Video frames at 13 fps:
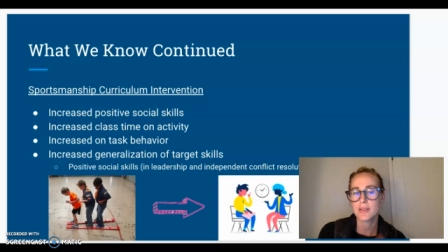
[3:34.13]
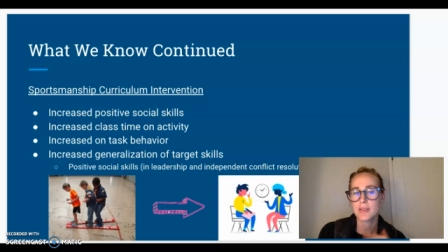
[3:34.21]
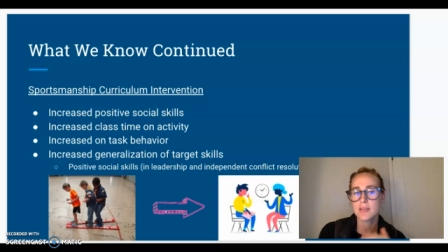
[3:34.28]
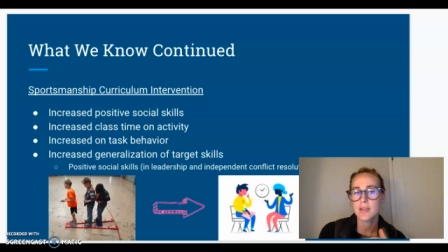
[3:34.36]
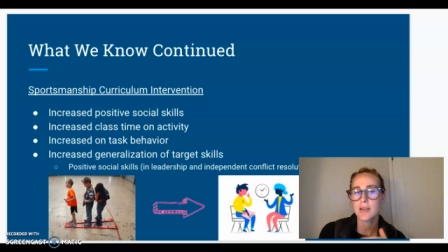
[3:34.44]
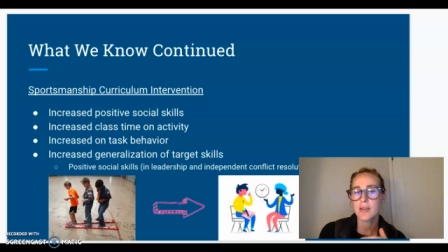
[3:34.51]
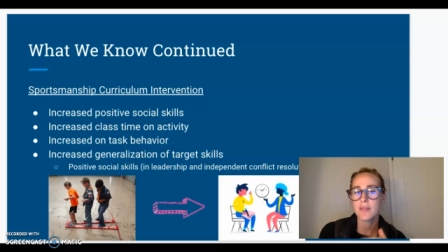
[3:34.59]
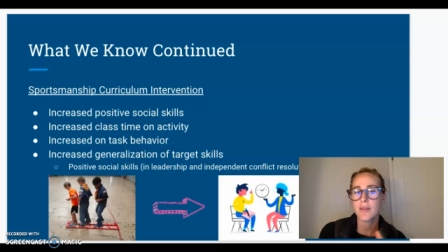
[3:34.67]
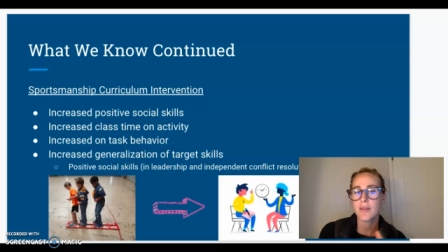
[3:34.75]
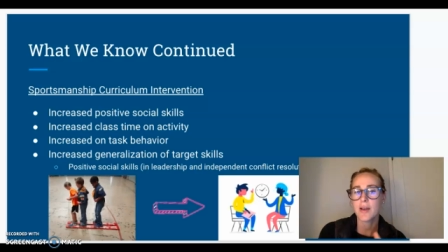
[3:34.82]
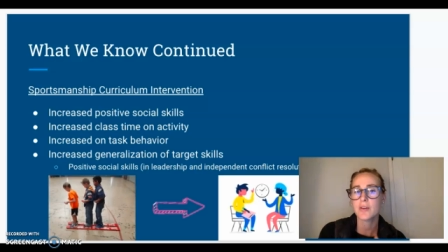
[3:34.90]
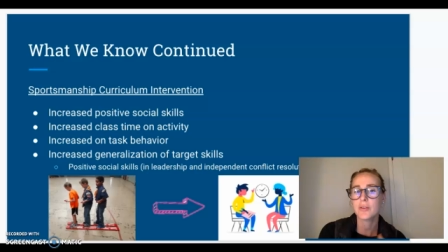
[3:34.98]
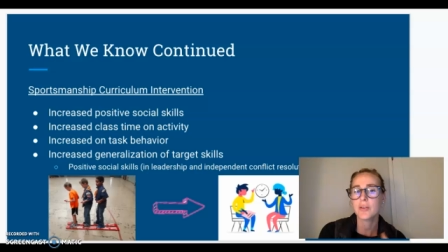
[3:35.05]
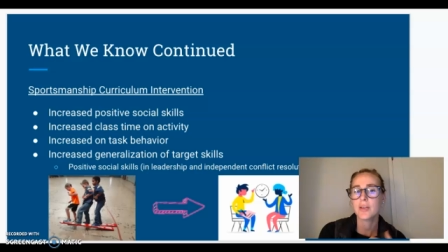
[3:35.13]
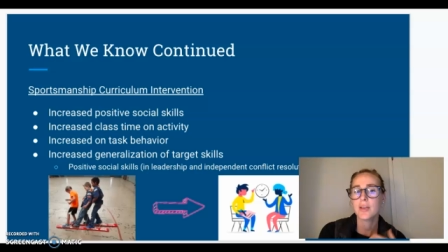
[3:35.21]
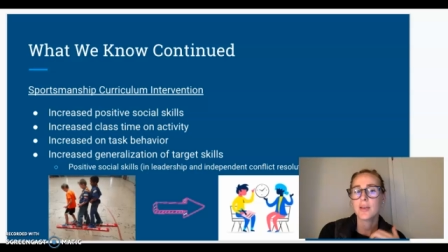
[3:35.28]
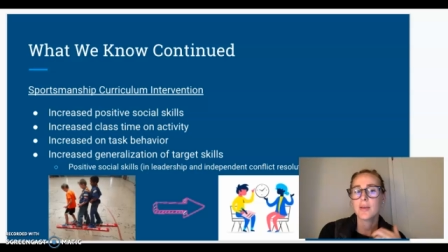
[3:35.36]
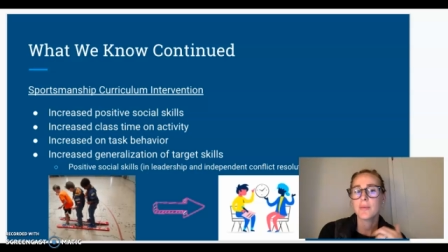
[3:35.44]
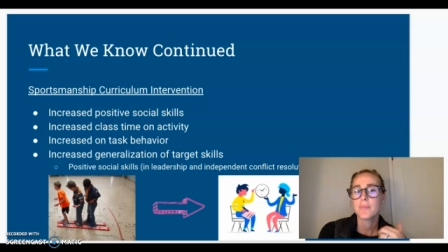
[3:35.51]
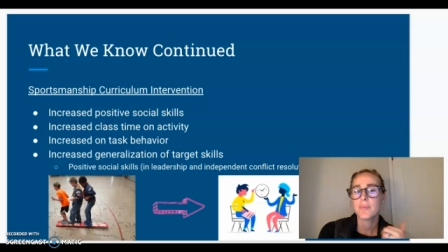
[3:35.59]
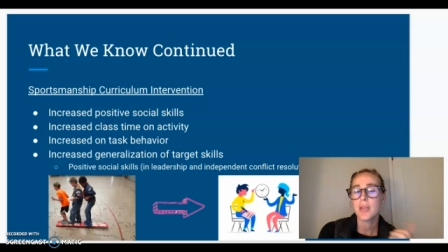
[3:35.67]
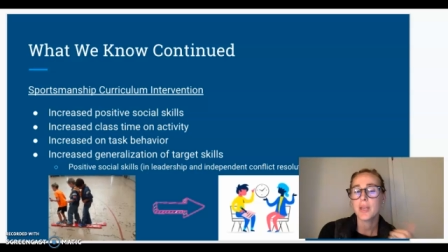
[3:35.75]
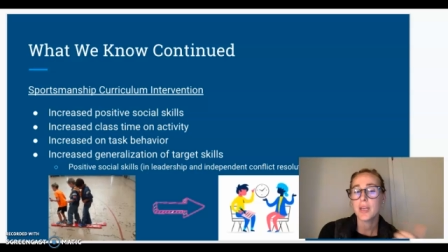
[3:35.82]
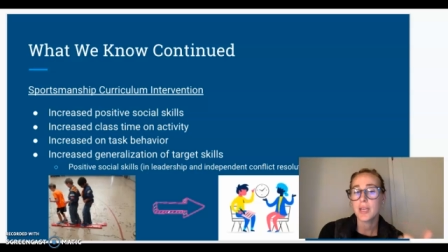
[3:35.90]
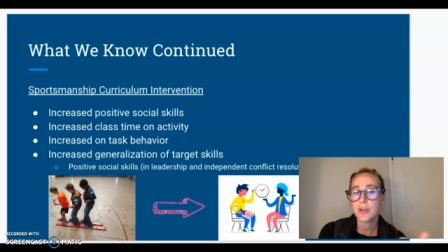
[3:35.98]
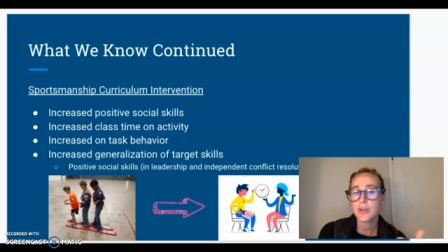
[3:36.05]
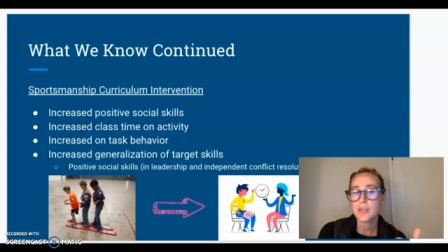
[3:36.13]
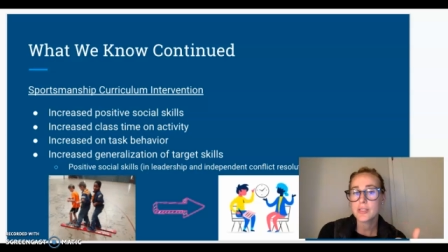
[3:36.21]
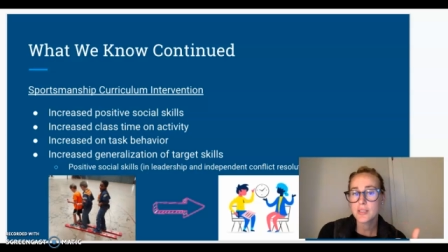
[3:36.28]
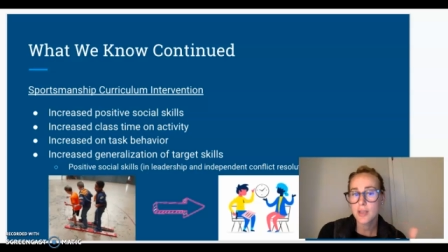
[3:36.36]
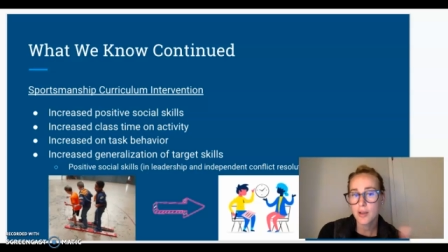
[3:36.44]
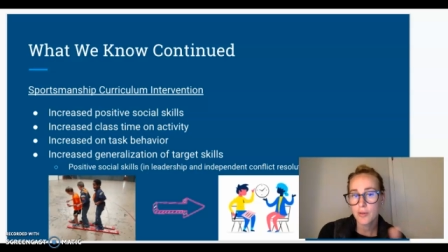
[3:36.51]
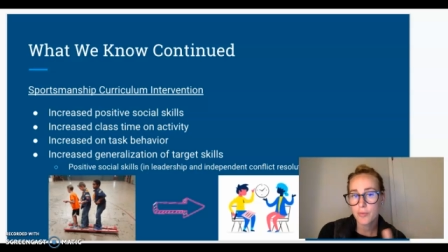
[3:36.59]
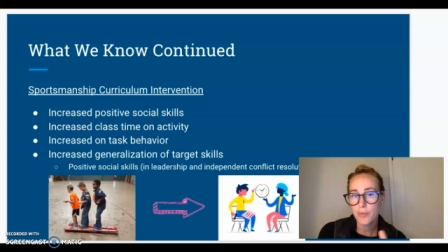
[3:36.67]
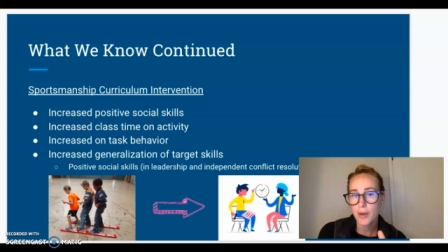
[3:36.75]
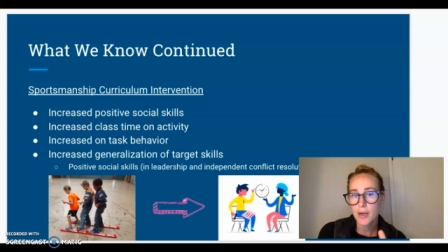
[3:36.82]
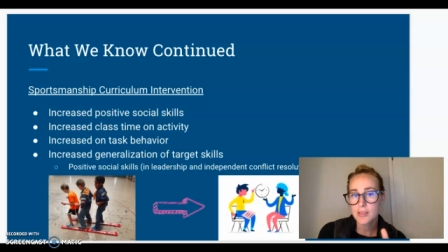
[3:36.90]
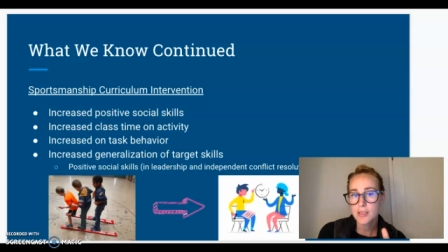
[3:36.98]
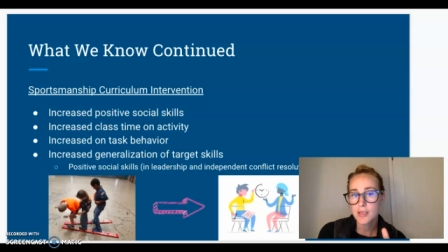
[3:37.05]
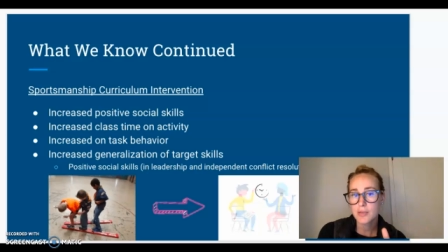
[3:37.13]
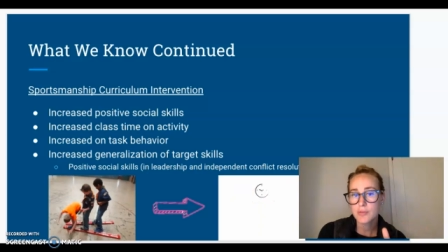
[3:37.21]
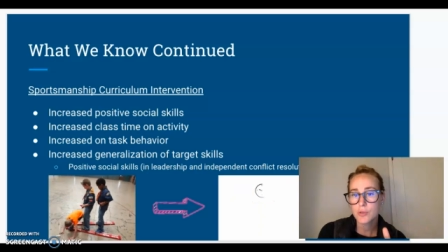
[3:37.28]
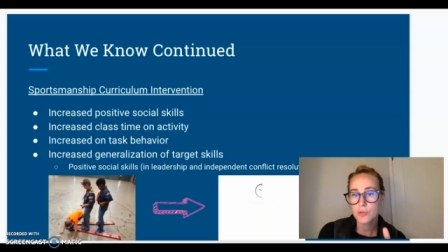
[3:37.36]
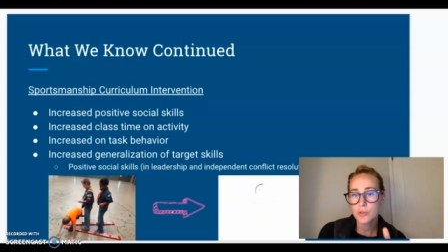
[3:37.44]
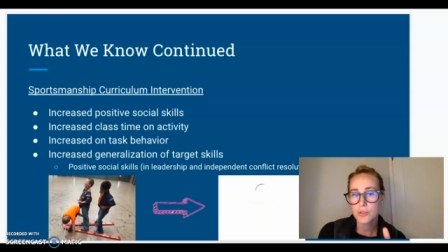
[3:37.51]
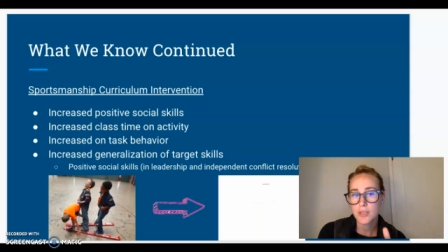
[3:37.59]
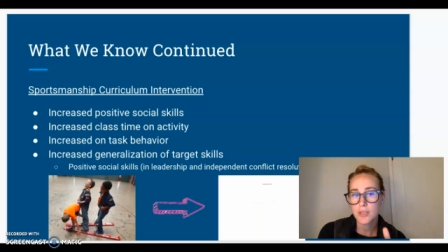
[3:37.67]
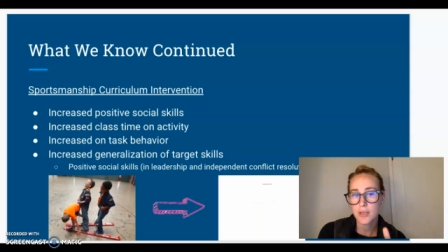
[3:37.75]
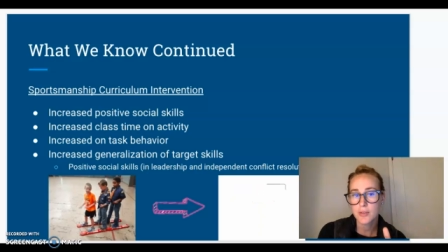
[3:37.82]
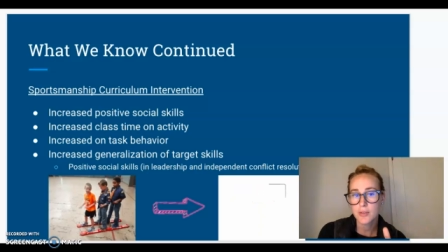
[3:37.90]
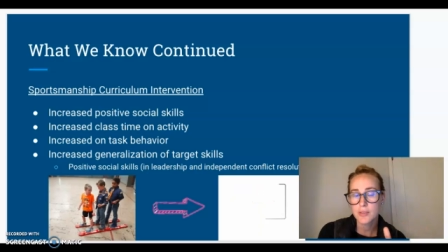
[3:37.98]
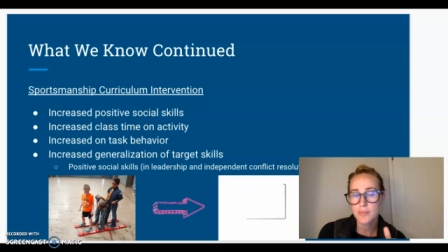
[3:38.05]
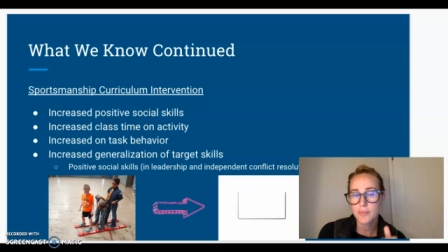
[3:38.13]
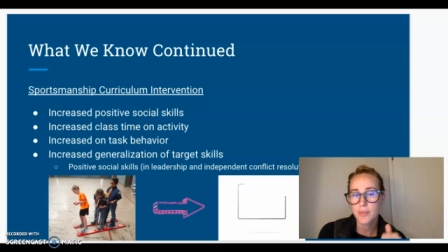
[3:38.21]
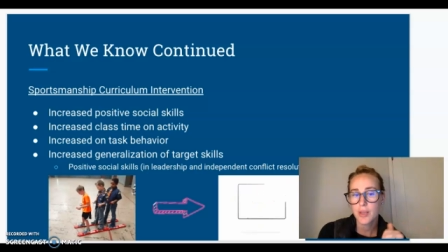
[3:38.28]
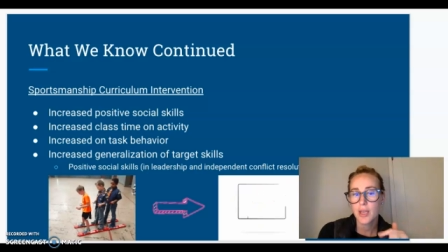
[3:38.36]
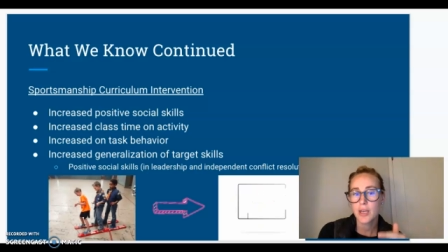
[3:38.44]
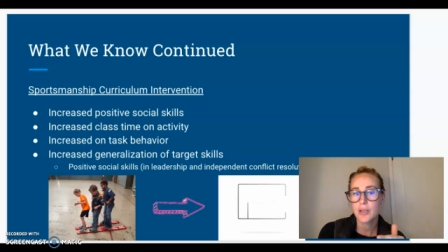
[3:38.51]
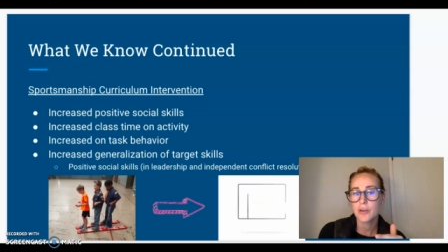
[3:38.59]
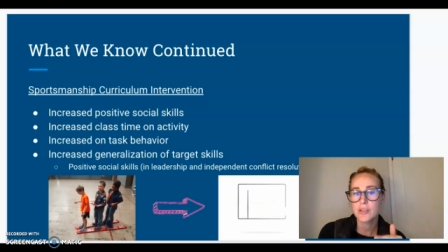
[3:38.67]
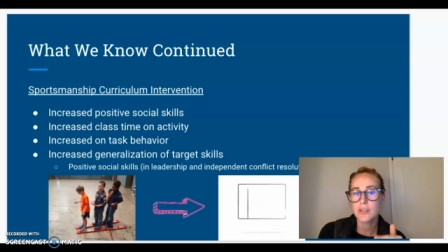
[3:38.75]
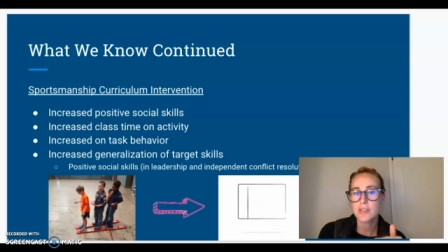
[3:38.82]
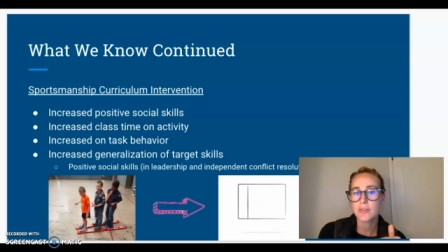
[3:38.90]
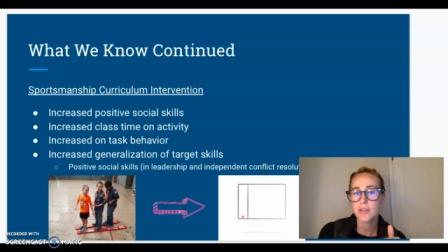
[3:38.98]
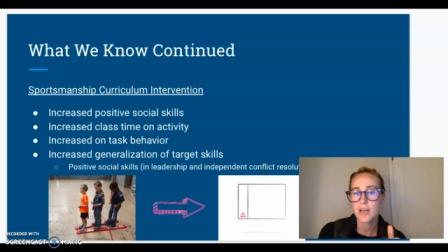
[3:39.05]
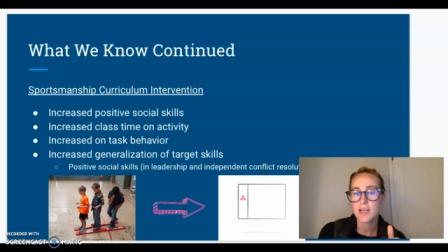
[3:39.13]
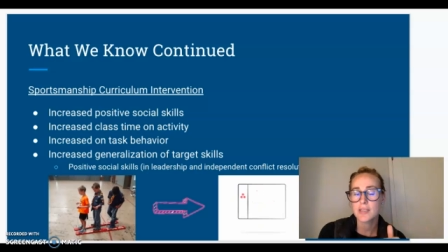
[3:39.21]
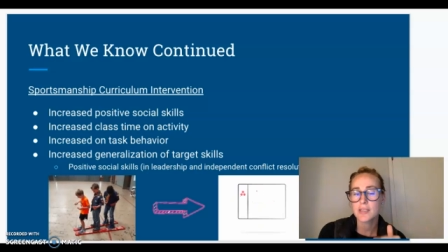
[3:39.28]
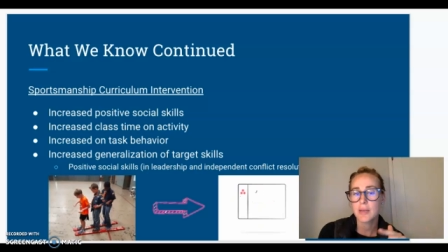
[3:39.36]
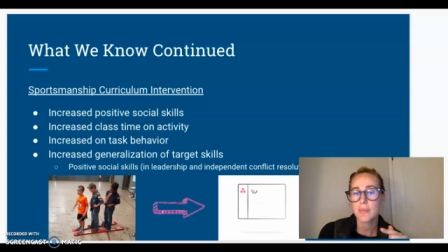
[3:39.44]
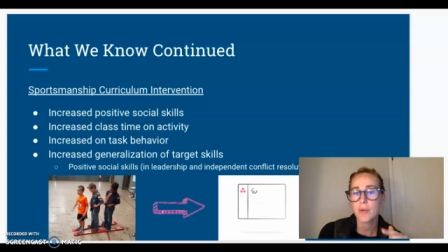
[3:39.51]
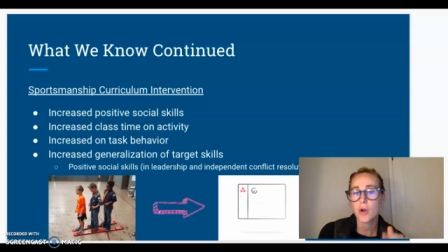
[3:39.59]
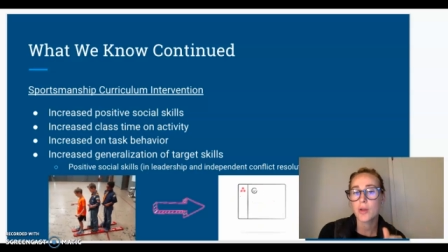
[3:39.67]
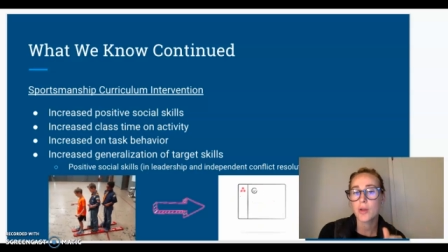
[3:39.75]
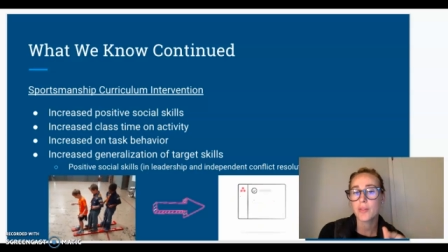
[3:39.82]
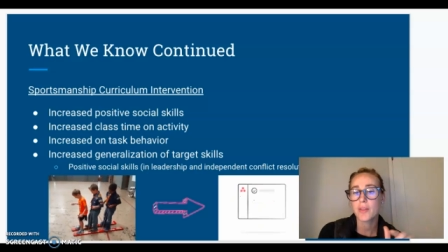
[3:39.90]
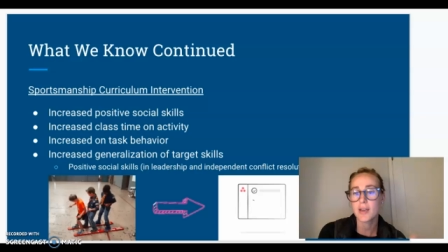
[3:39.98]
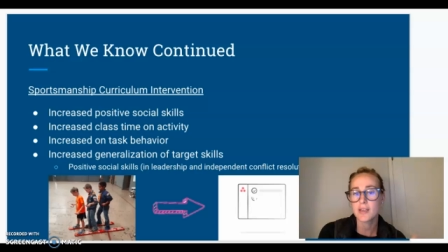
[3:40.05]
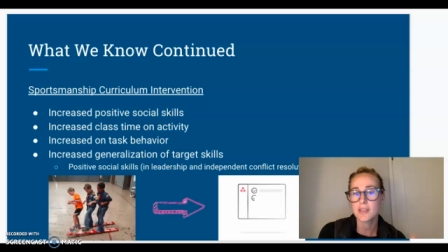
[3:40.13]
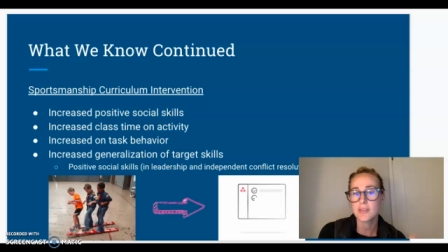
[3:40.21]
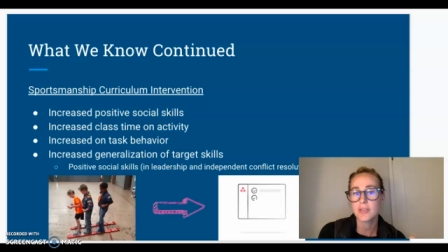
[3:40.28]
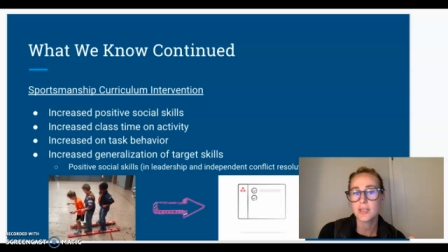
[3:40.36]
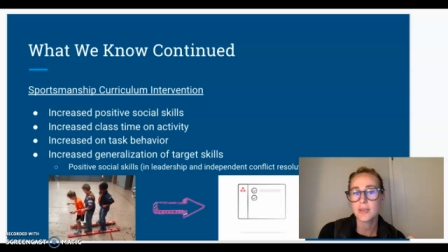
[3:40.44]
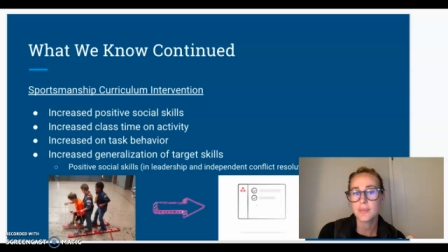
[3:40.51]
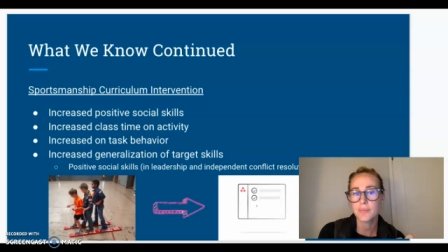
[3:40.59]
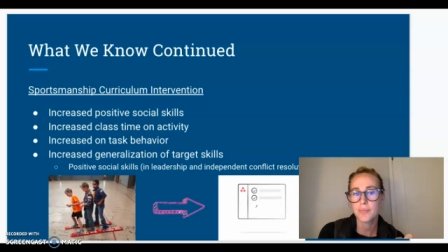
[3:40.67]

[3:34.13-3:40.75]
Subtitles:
The study found an increase of positive social skills, an increase of class time on the activity,